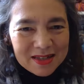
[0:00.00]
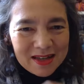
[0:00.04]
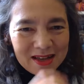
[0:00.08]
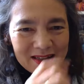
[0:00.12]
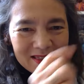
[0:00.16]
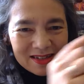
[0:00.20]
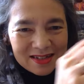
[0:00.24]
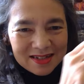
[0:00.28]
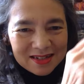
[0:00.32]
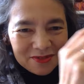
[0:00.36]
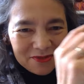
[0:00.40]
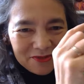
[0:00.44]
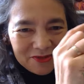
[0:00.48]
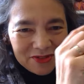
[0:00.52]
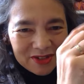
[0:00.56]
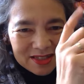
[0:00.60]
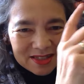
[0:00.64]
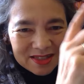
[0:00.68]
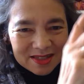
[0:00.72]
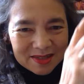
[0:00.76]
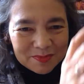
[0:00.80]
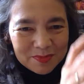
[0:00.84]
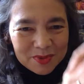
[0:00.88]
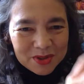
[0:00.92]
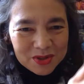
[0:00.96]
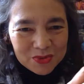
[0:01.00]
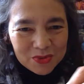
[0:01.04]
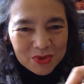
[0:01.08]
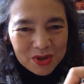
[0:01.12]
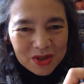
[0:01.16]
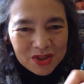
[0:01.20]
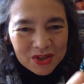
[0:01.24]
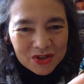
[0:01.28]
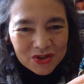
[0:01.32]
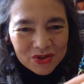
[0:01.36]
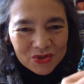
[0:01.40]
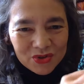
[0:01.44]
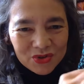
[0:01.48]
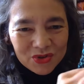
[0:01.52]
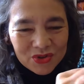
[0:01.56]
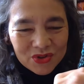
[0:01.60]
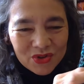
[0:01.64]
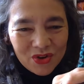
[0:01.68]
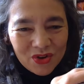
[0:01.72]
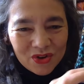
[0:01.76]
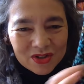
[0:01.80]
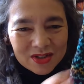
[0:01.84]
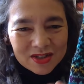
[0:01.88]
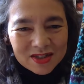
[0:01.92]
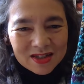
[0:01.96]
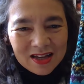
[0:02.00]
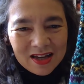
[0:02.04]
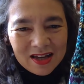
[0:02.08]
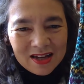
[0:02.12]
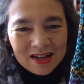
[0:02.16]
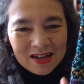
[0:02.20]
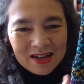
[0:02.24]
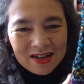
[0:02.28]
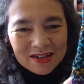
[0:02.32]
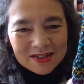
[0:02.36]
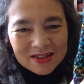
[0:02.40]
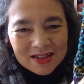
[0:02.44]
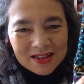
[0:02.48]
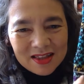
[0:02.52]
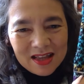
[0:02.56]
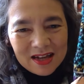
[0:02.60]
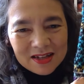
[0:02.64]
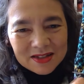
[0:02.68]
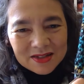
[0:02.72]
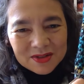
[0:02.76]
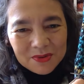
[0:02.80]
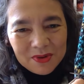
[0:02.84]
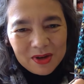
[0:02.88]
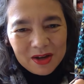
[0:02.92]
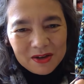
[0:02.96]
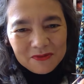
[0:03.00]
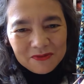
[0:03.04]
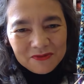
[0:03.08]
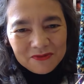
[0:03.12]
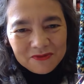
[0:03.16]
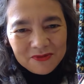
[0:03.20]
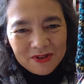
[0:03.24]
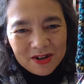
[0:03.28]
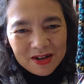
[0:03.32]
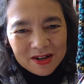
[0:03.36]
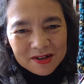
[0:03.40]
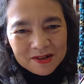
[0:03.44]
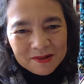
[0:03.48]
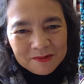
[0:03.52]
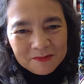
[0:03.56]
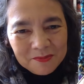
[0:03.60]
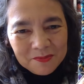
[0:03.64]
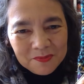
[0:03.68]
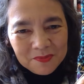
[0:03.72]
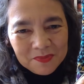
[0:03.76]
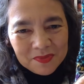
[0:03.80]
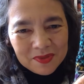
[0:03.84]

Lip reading: are the difference between the two socks, so that's quite fun.